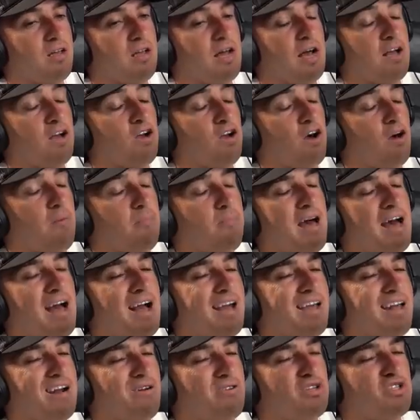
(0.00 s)
got
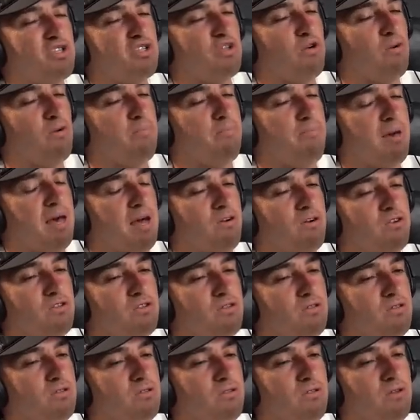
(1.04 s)
back, and I was so bitter
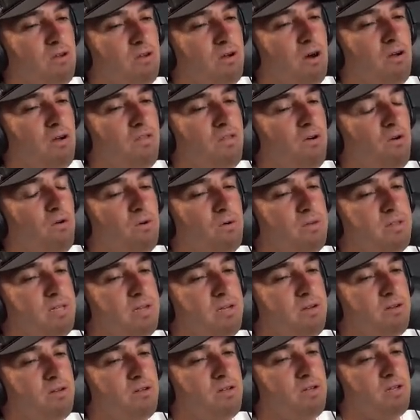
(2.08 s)
on the whole
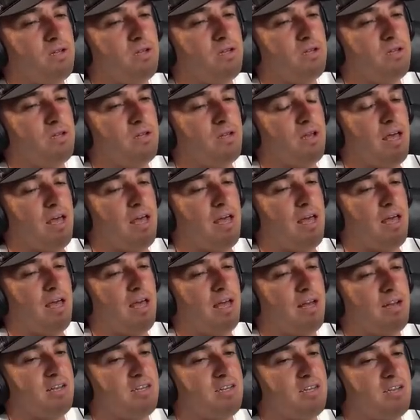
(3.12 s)
deal,
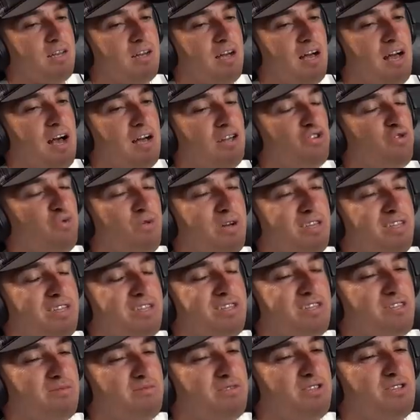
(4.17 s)
and I tweeted
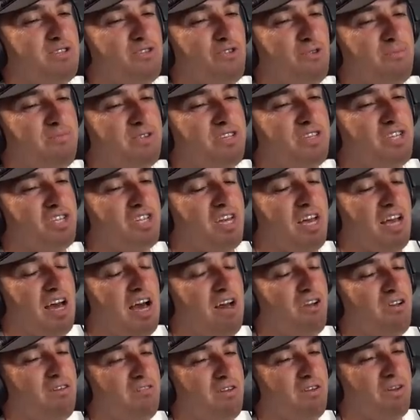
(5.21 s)
some stupid shit. I
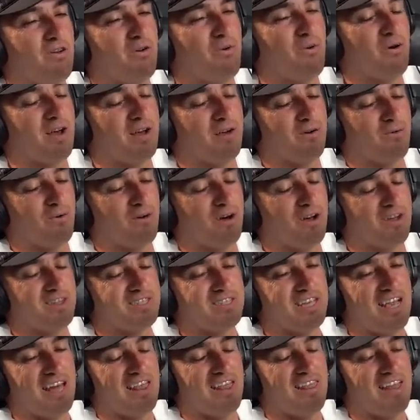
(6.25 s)
don't even know what it was.
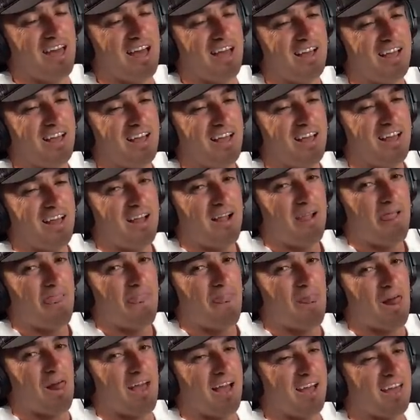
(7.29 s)
And then,
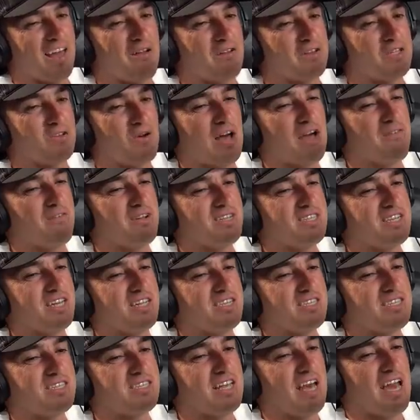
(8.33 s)
like, so ever
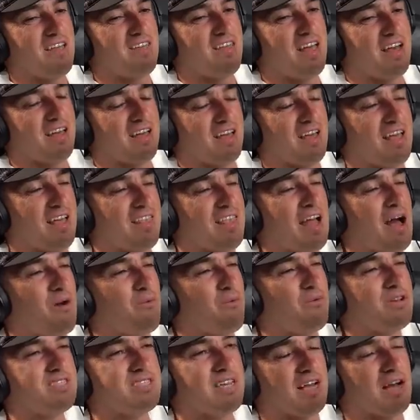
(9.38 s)
since then, like, that
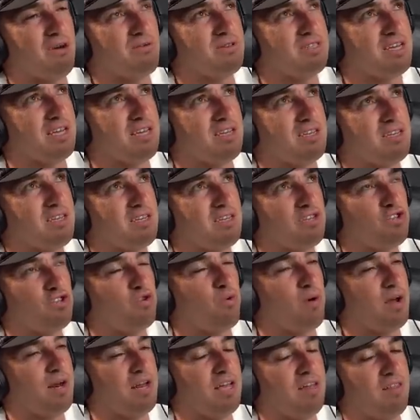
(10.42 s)
was like I was like
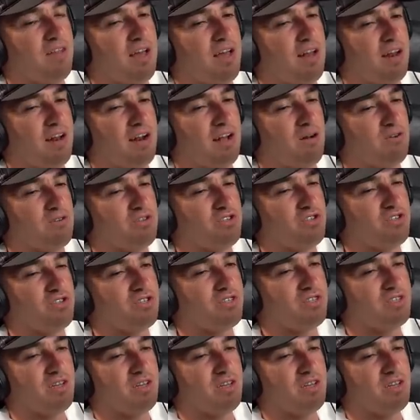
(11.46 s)
20 then, and I was just,